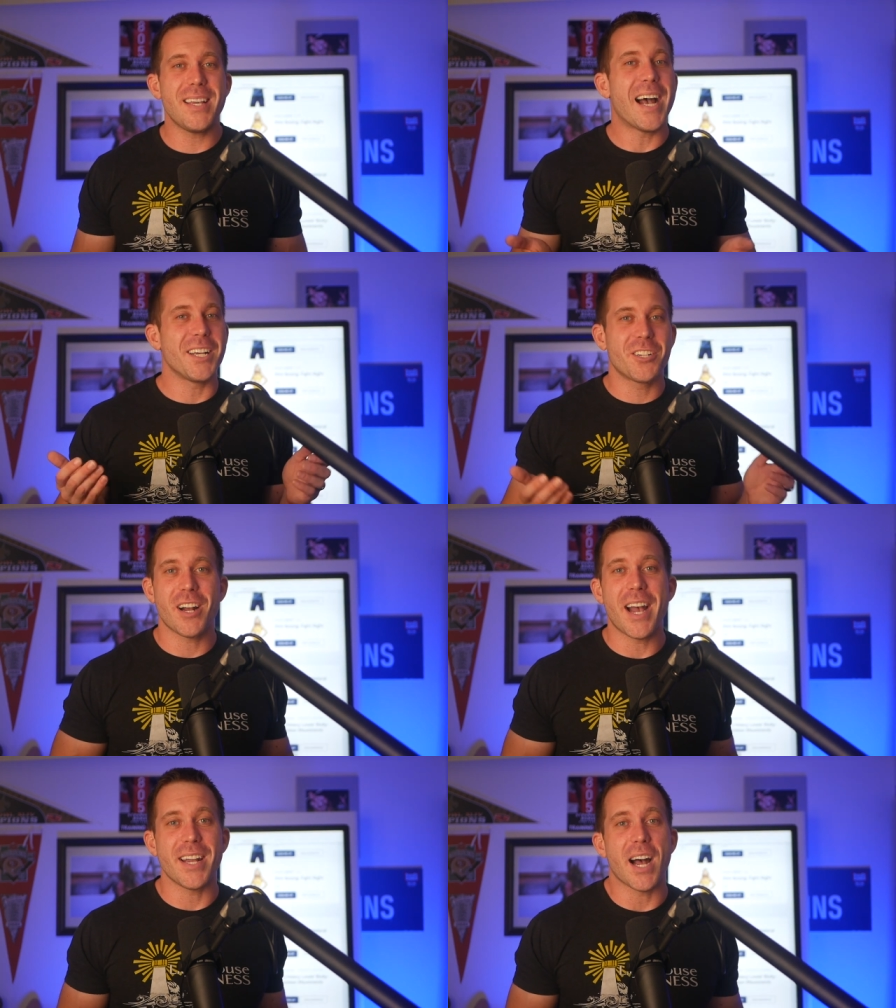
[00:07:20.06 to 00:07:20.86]
I
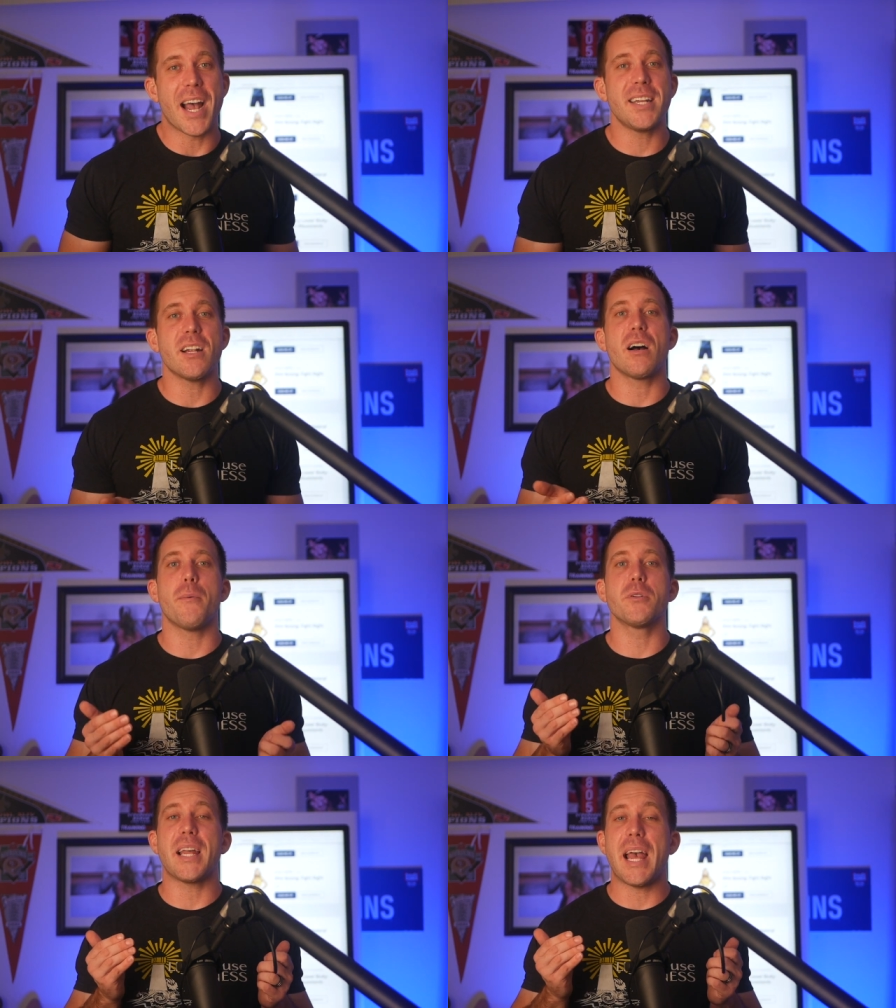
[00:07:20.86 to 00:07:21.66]
tried. I did
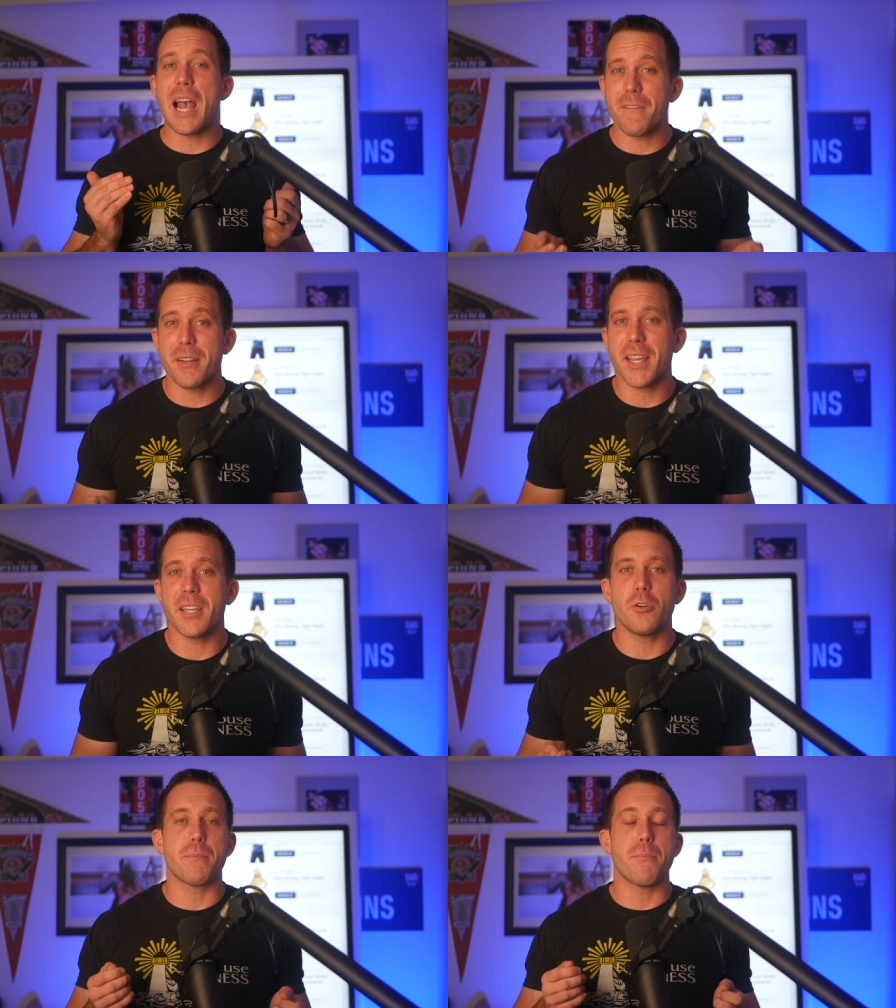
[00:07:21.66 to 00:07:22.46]
almost everything
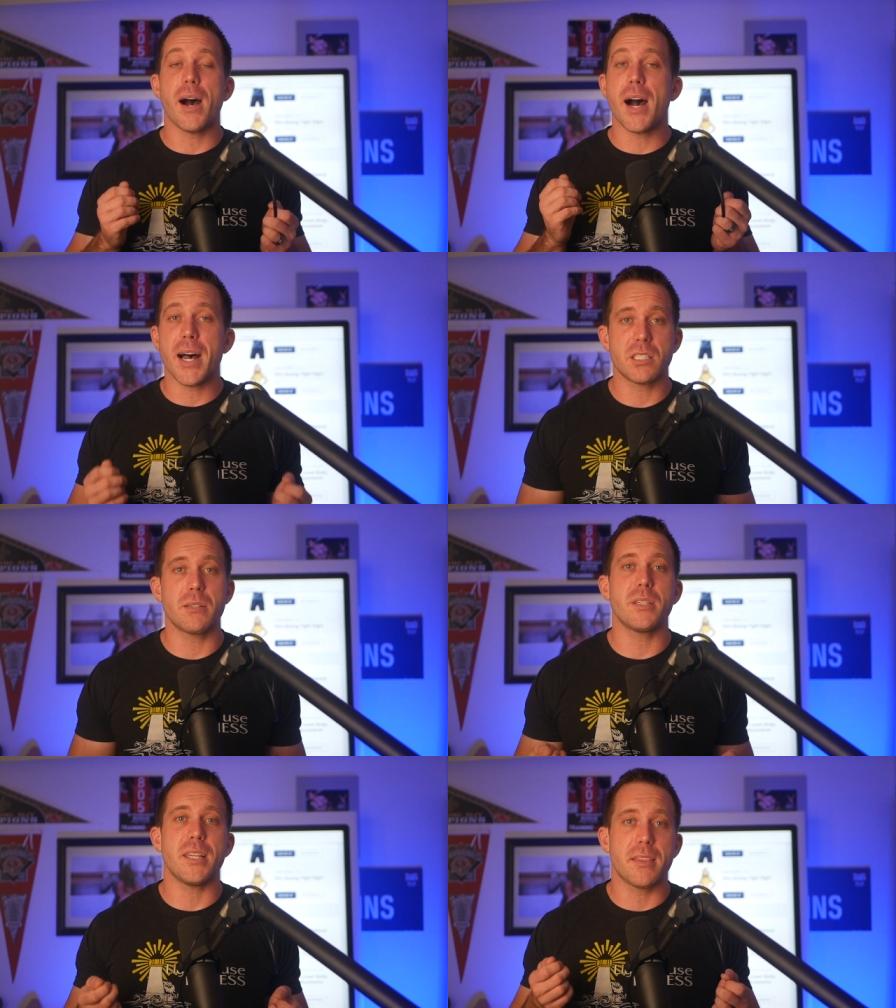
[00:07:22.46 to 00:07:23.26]
you could
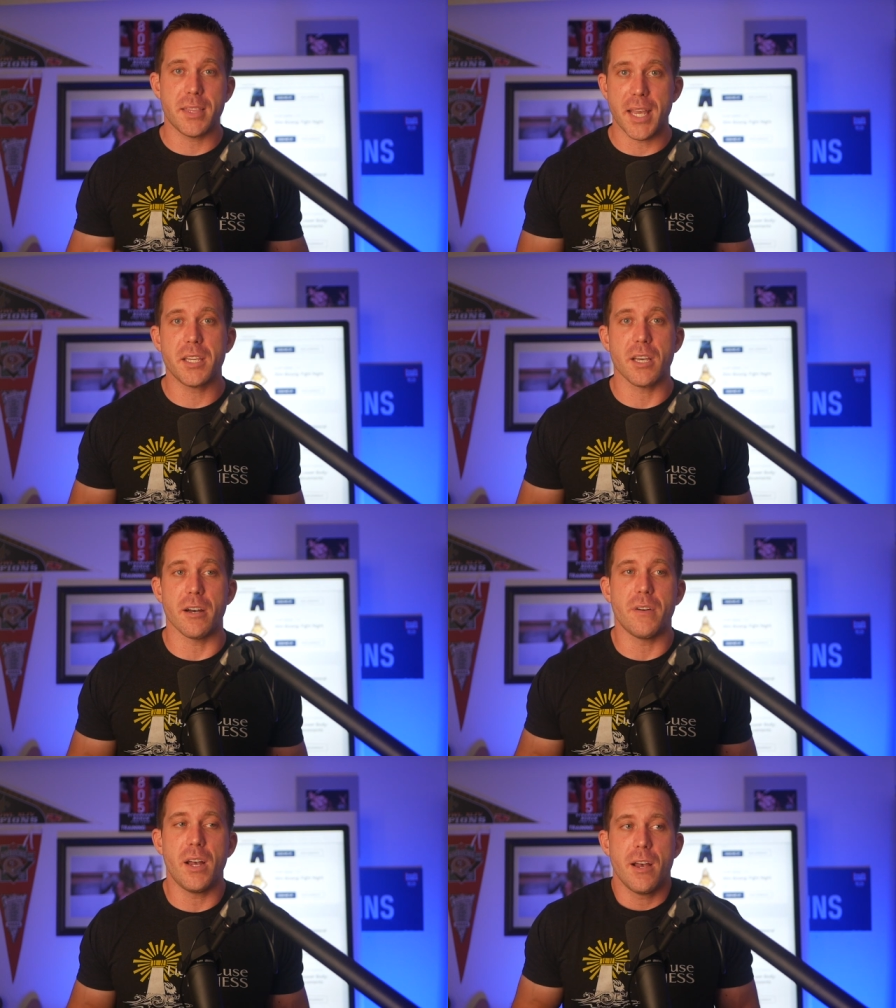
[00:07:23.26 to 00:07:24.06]
possibly think
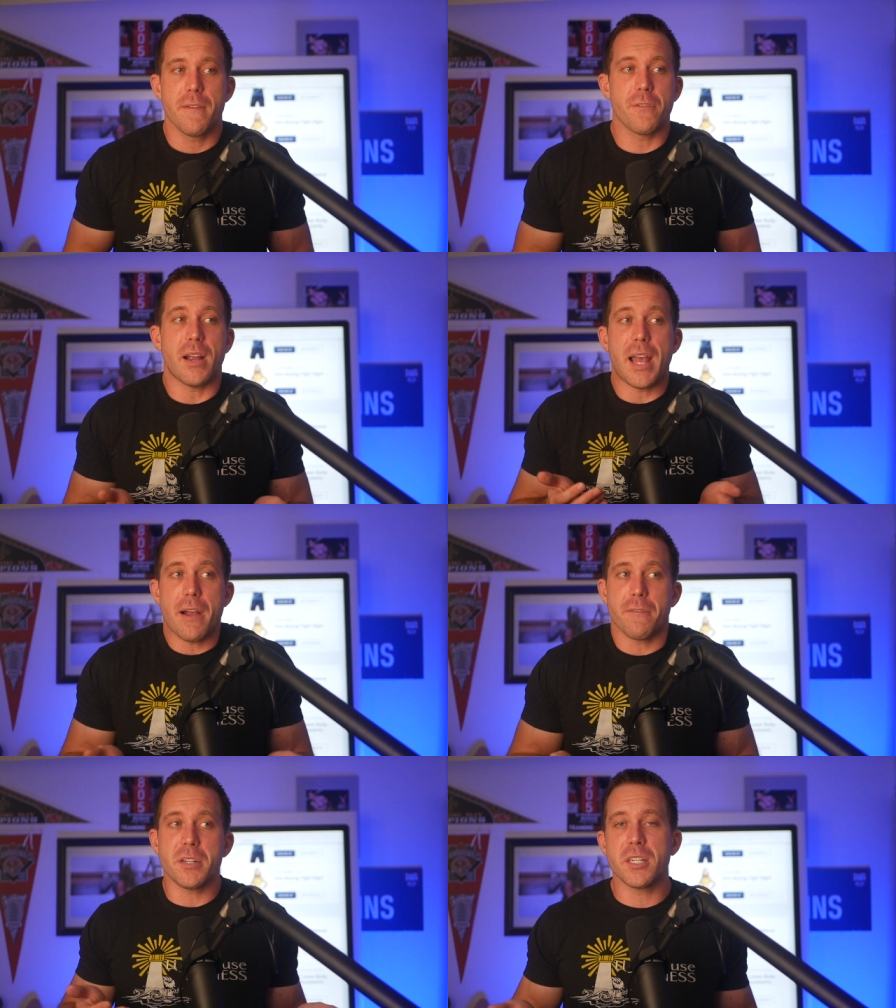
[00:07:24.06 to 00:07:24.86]
of for
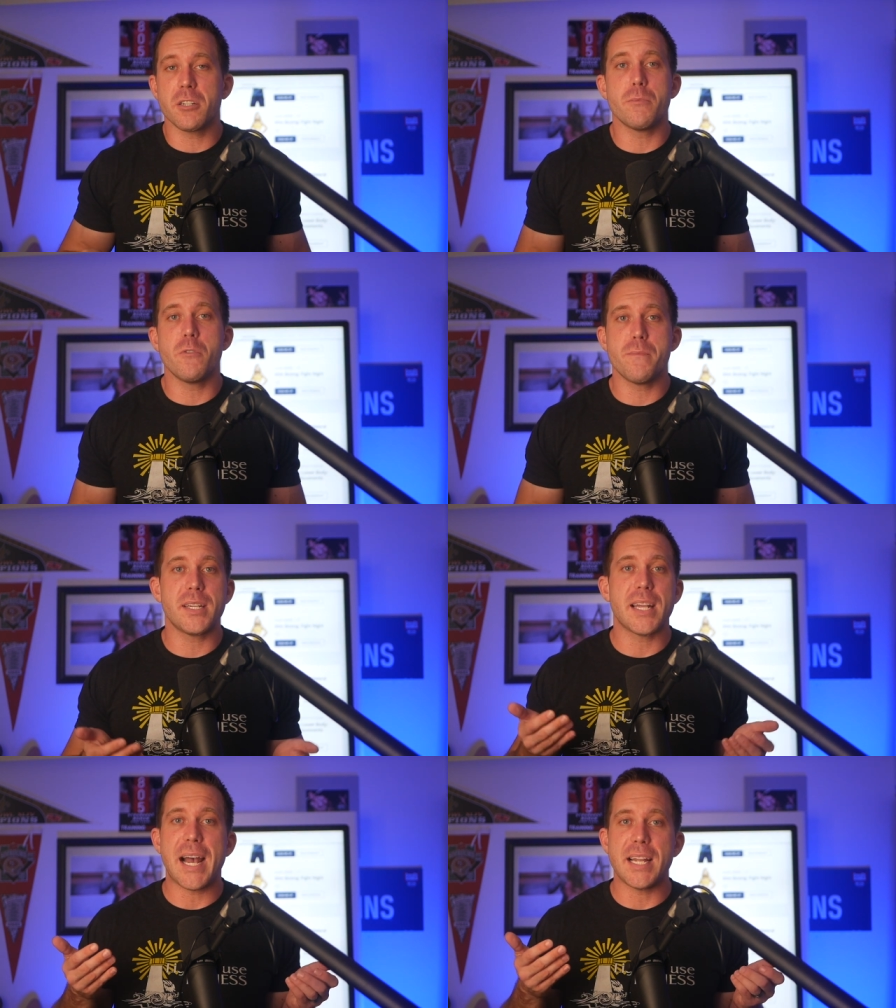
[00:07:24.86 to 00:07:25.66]
every single
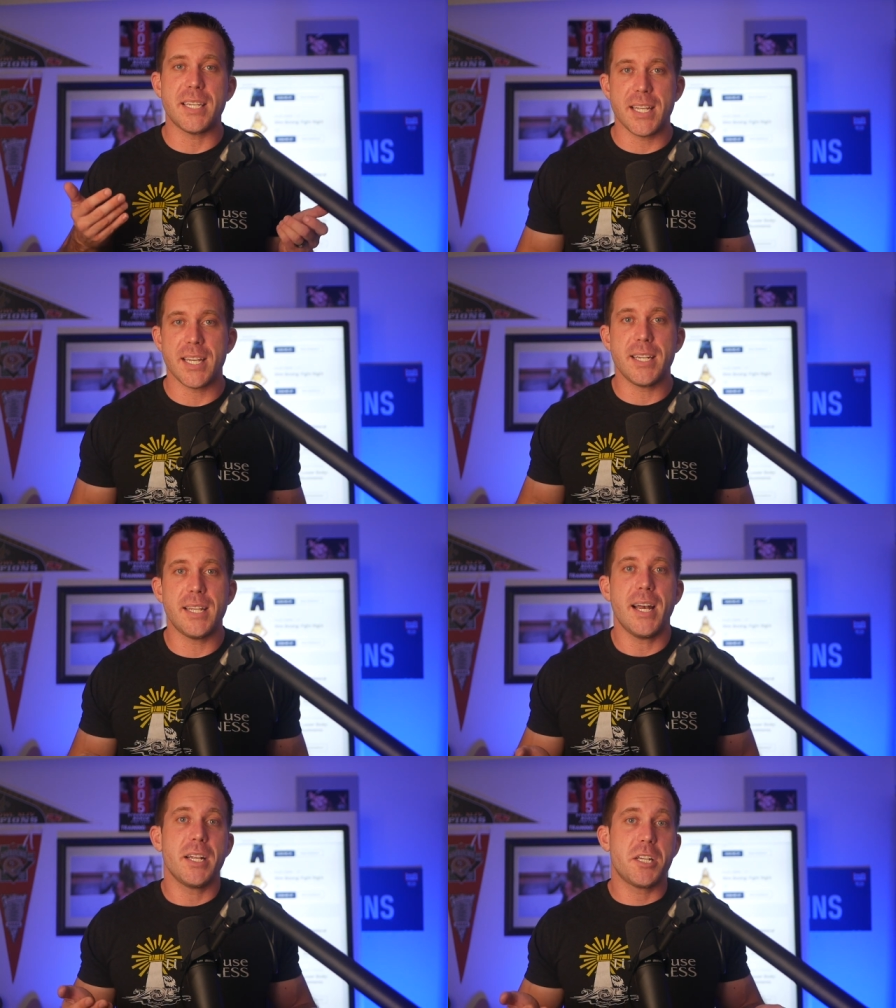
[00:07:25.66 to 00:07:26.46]
movement I did,
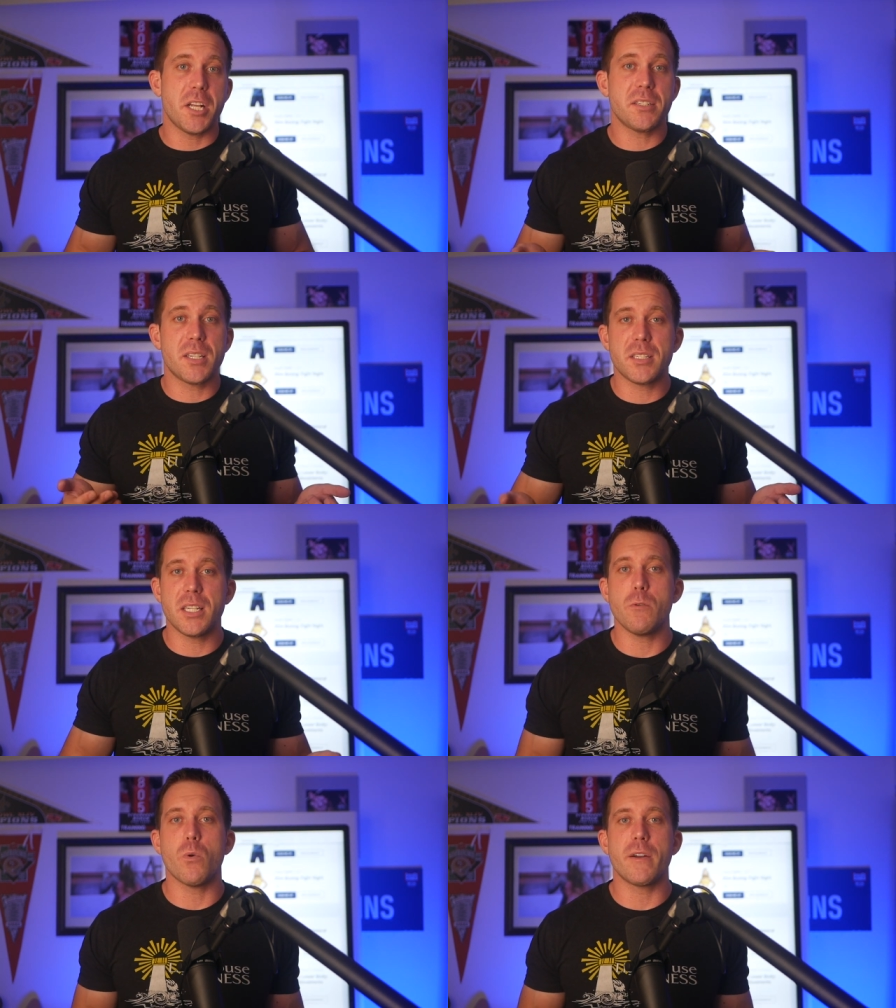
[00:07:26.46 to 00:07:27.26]
just to
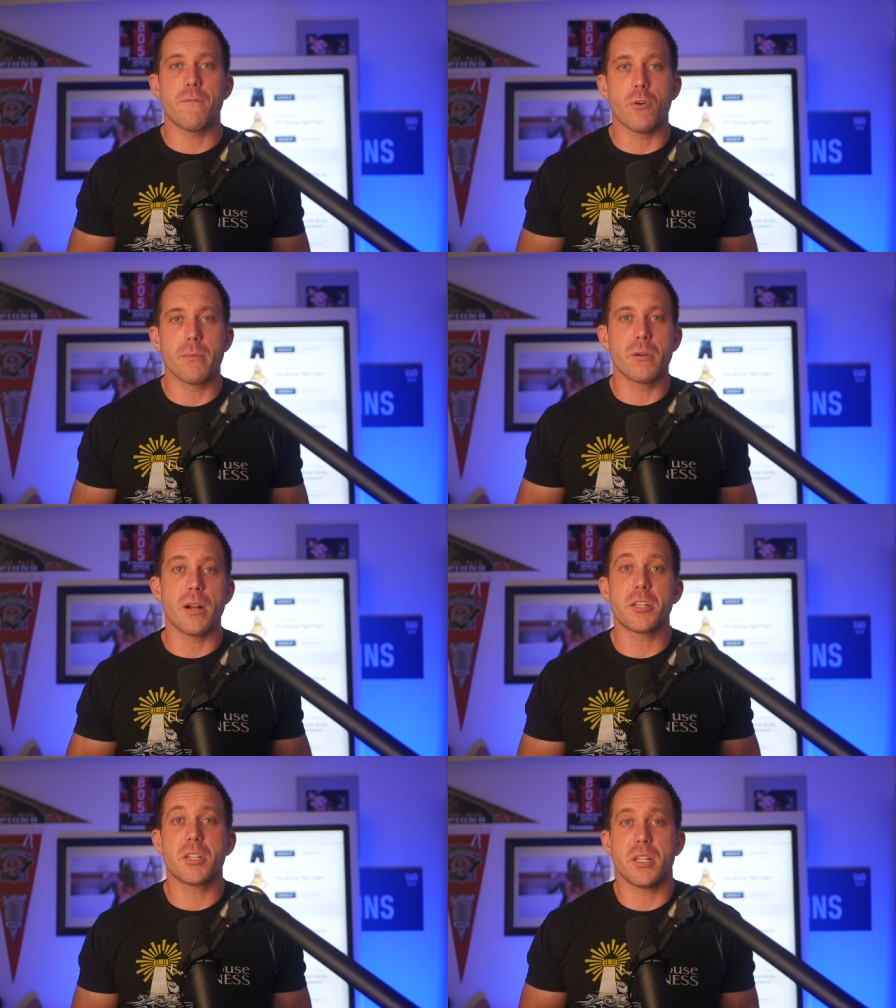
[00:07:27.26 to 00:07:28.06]
see what form
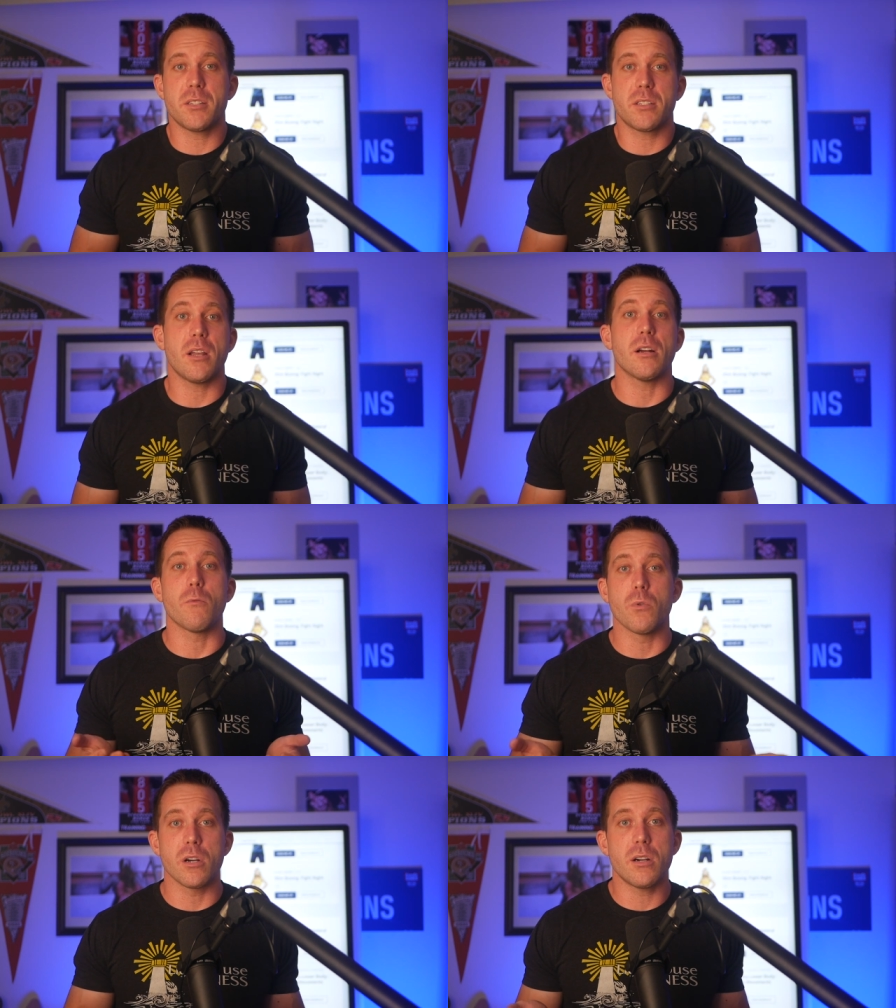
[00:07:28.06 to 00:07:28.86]
corrections there
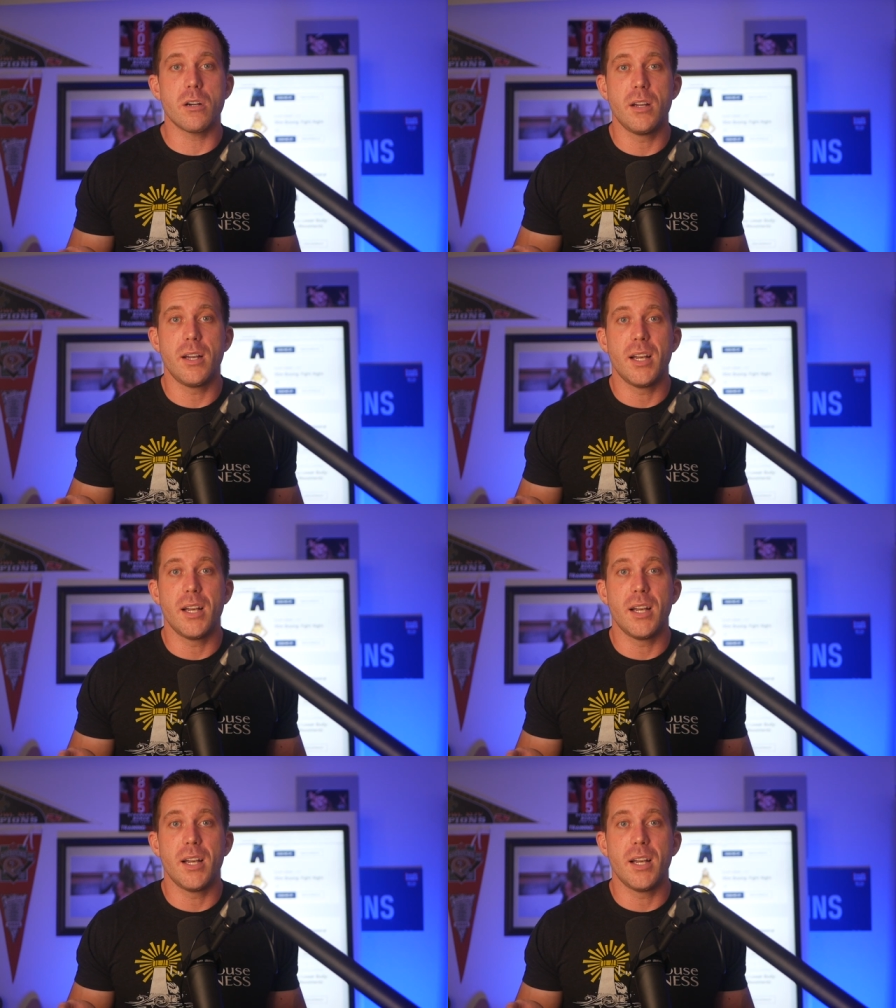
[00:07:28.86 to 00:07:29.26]
were.